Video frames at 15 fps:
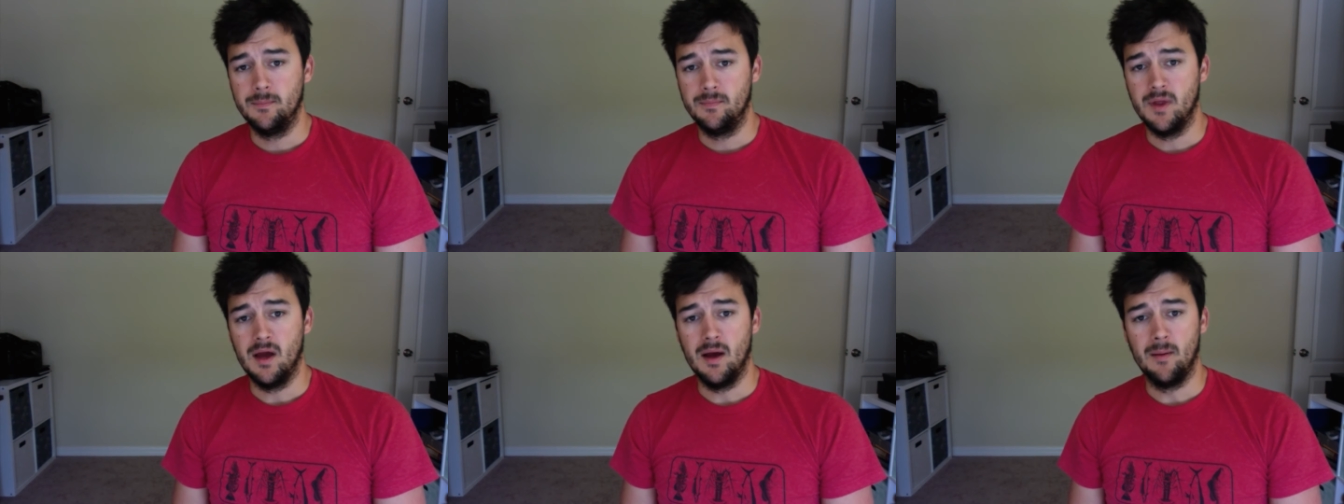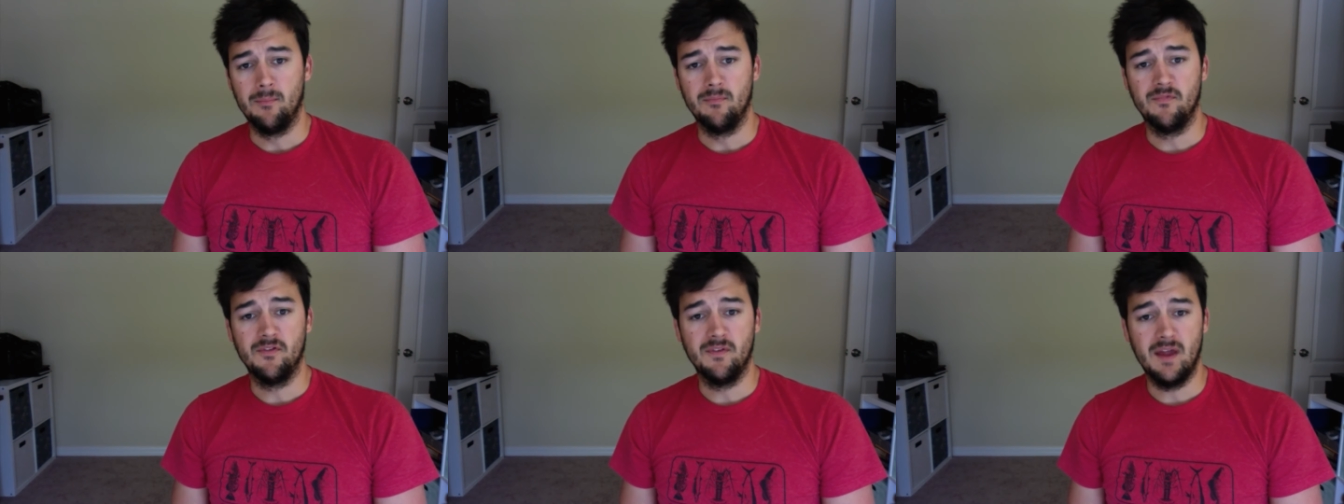
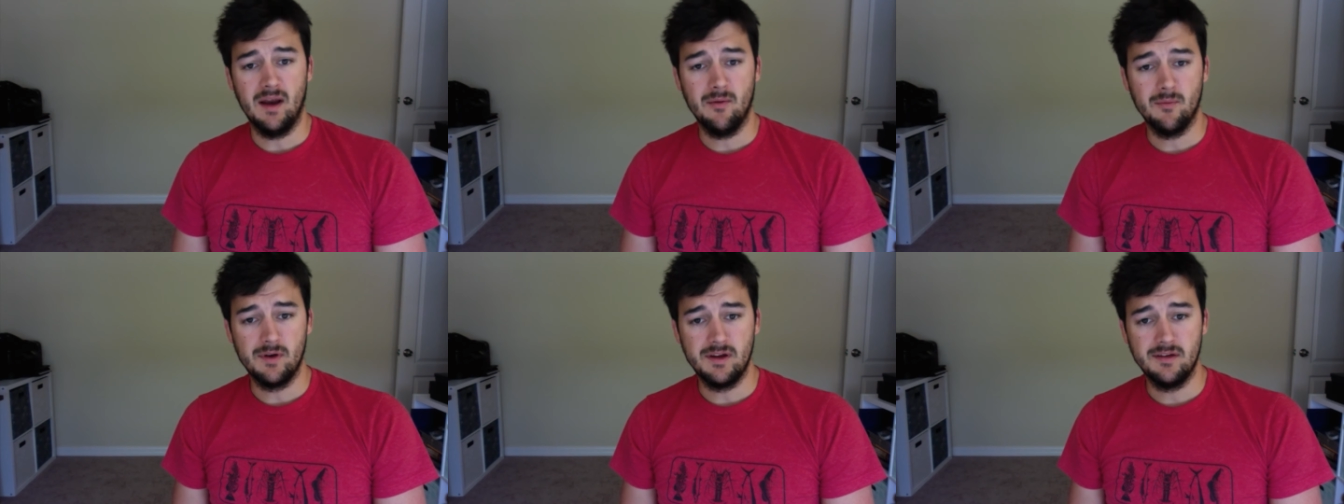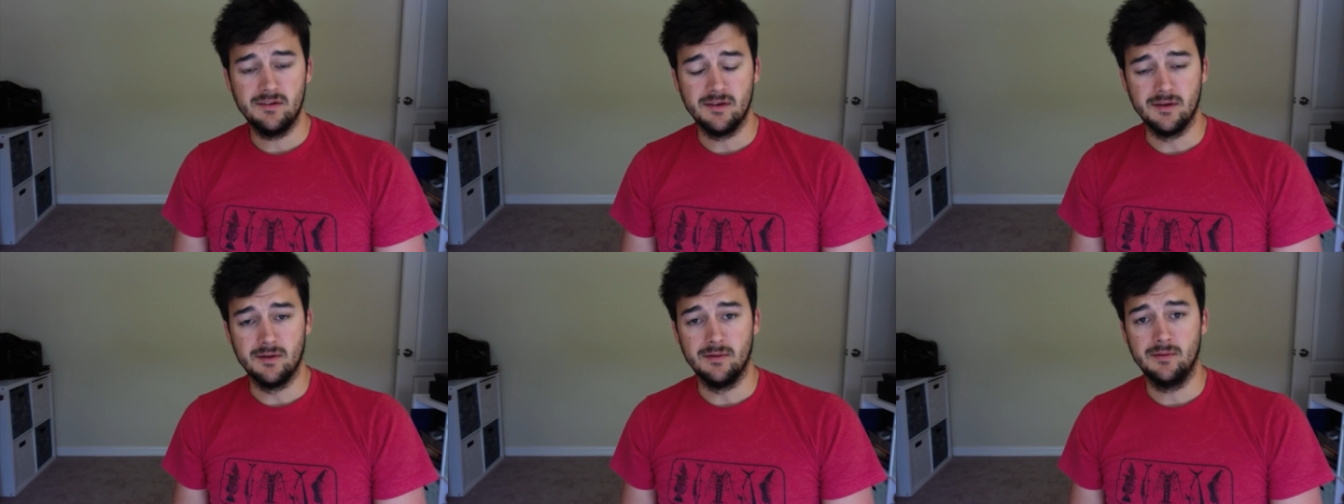For that
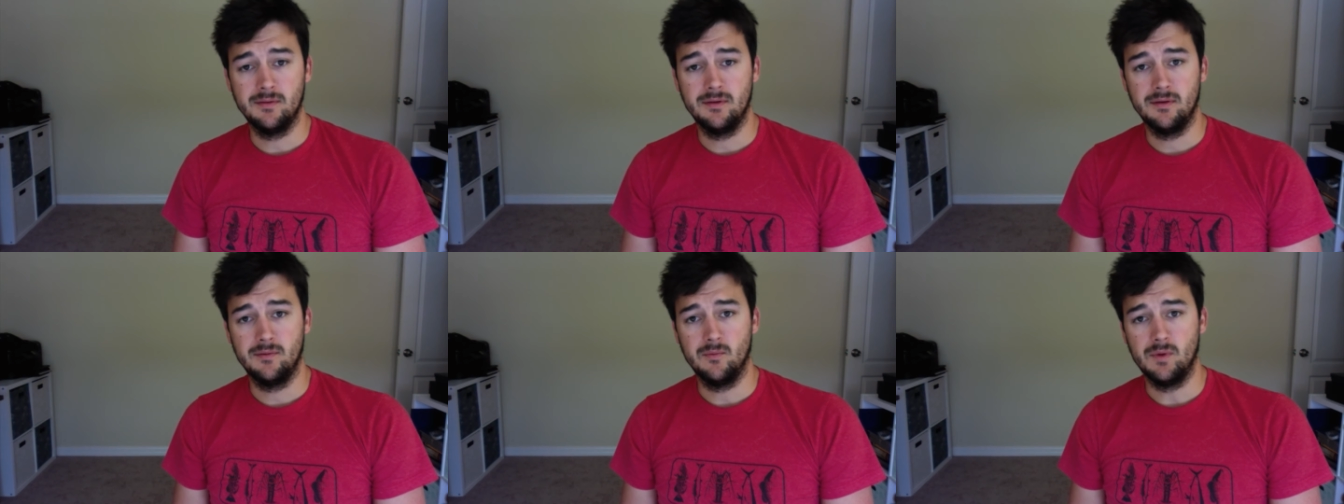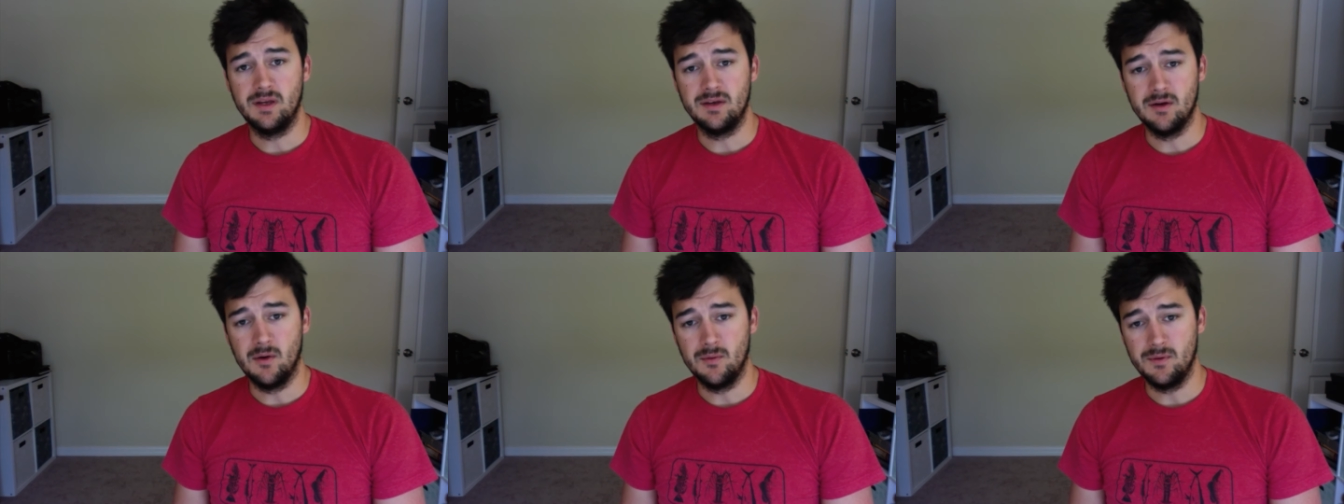reason, we
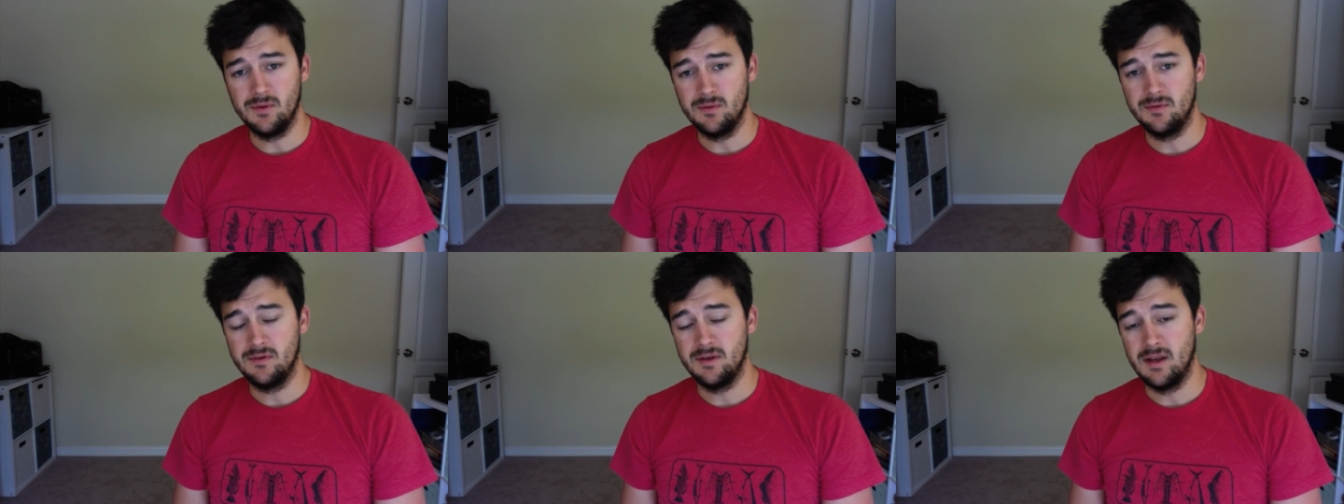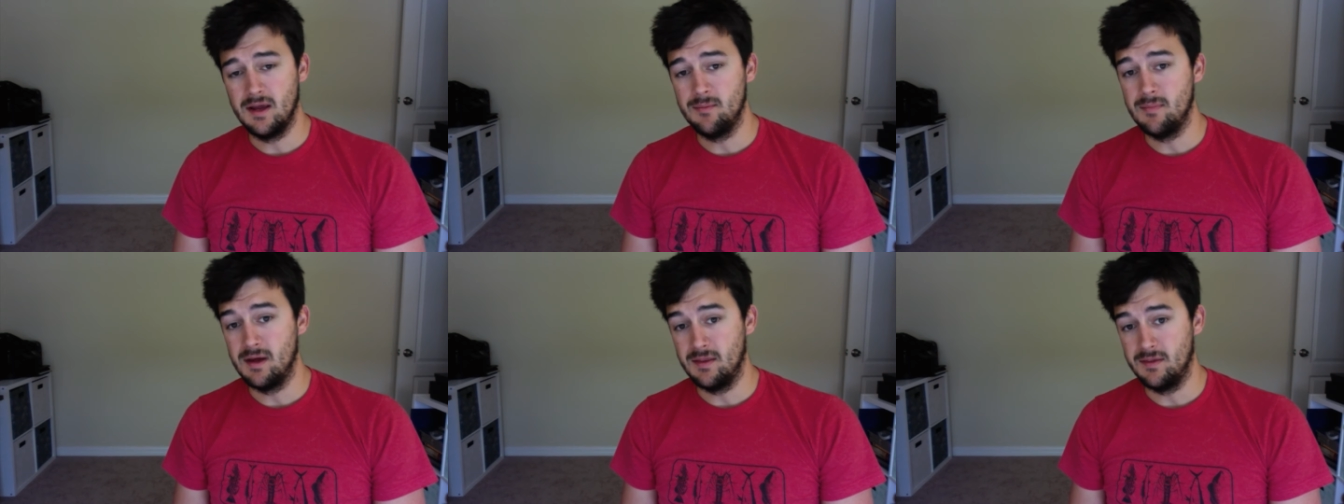don't use the
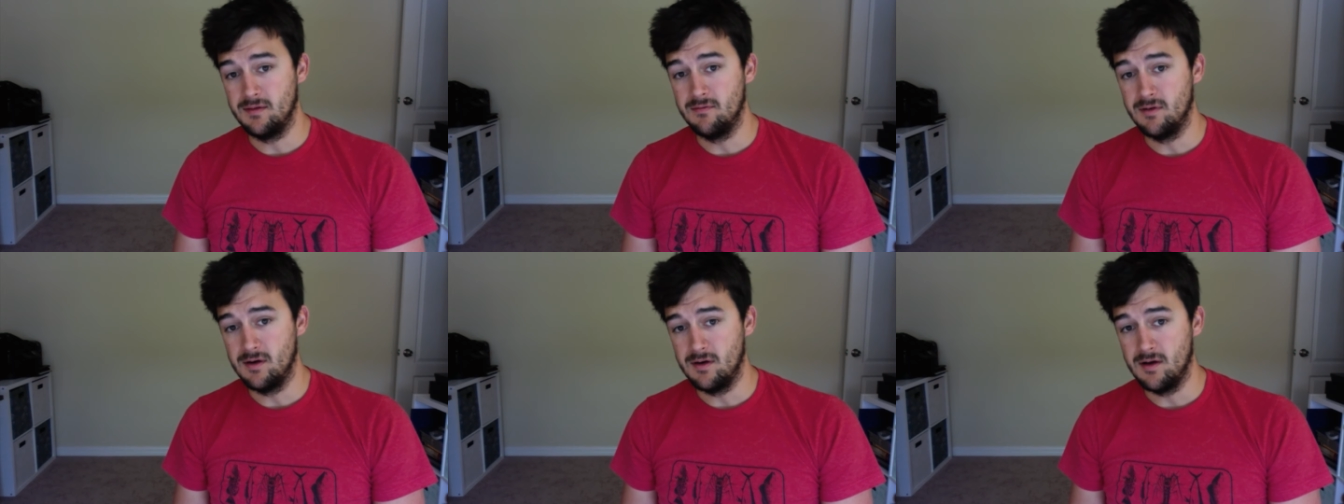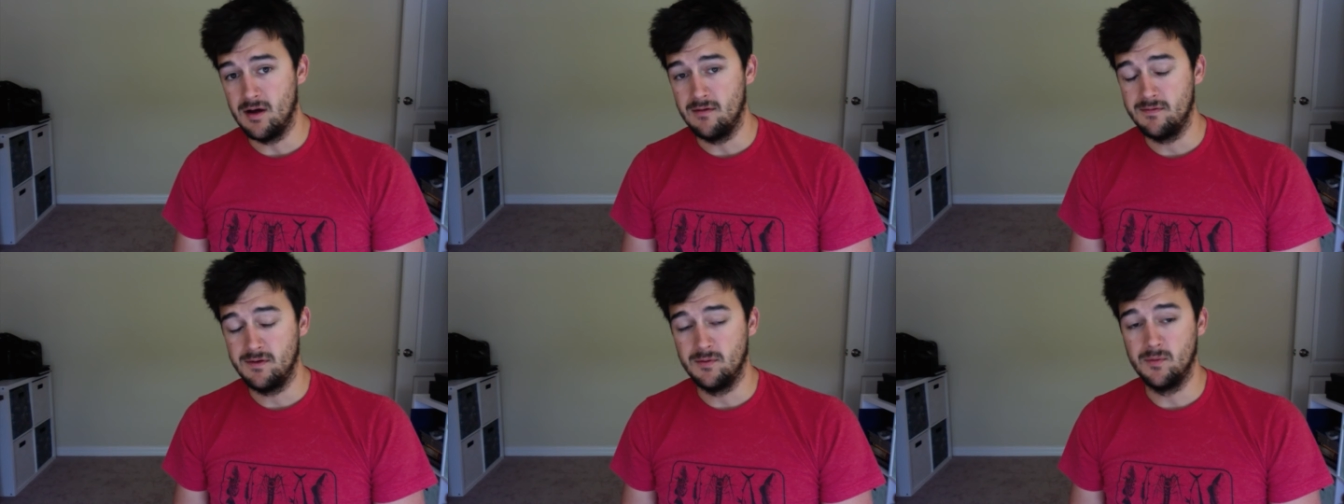net method very
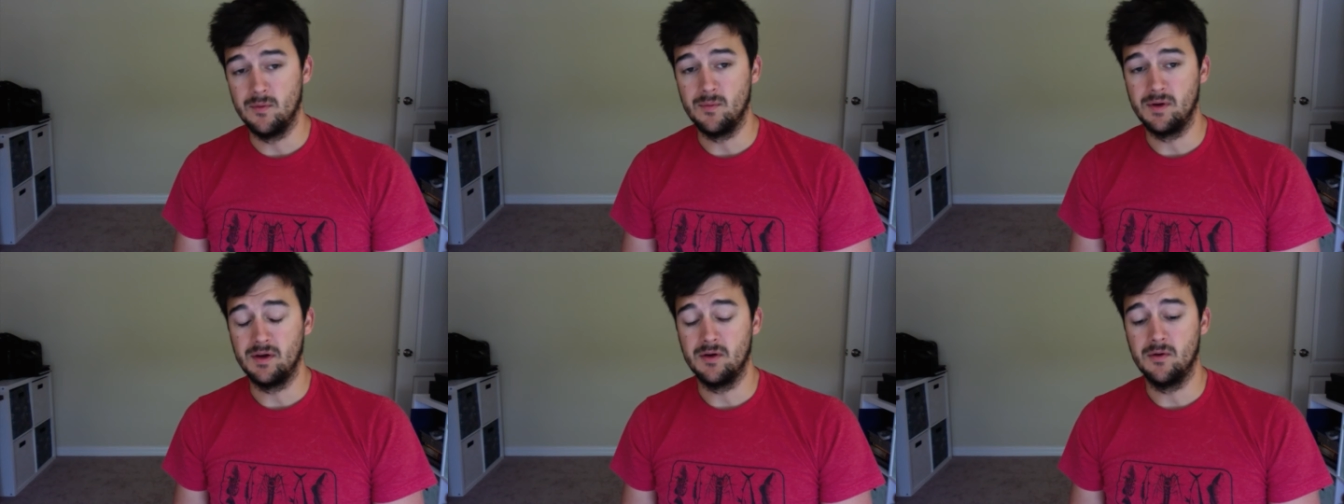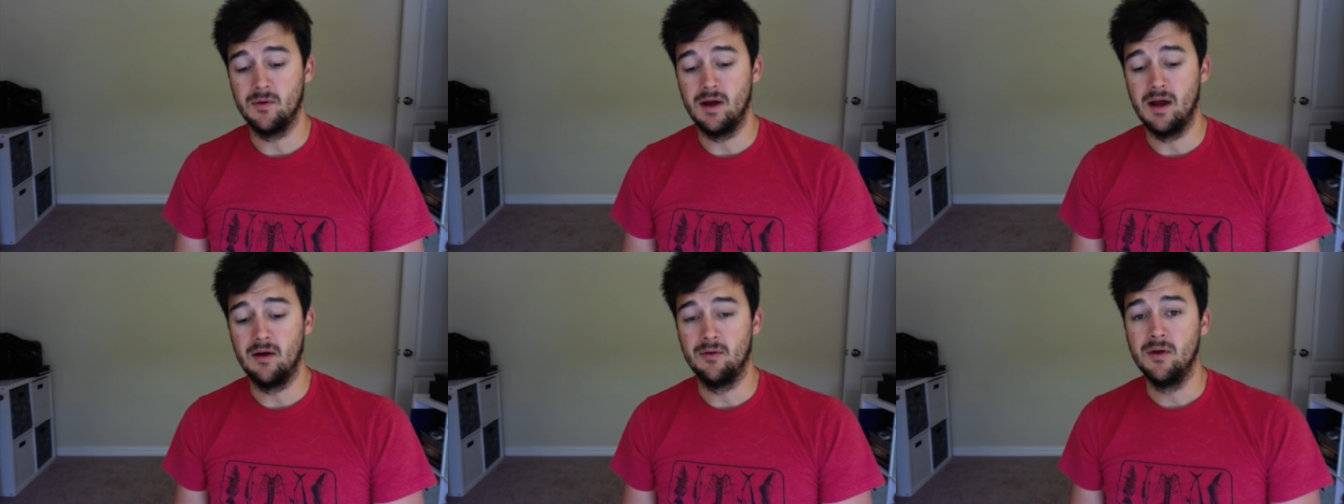often when we go
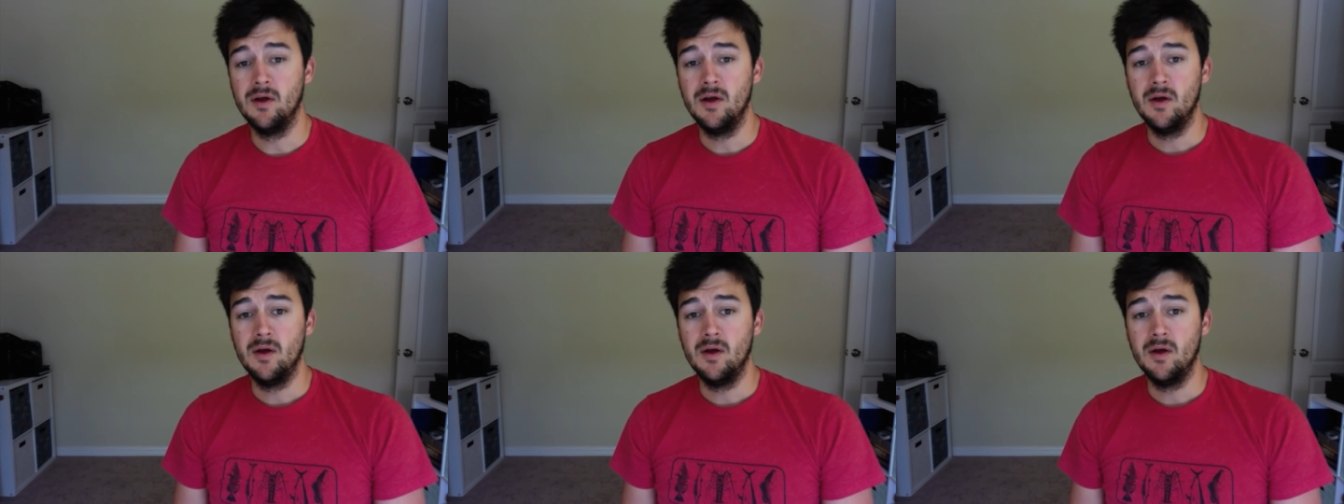out.